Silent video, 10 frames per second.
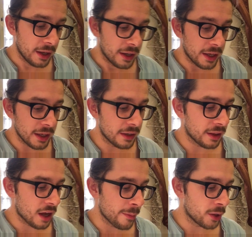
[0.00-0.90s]
in
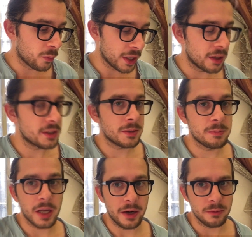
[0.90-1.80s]
the coming weeks.
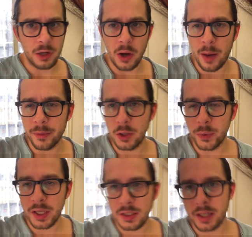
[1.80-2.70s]
I don't know how many
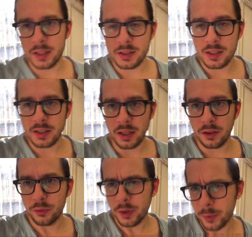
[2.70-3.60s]
weeks that is. Is
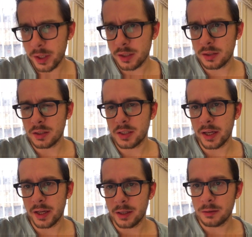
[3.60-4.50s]
that 3 weeks? Is
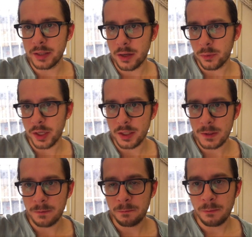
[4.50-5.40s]
that 10 weeks?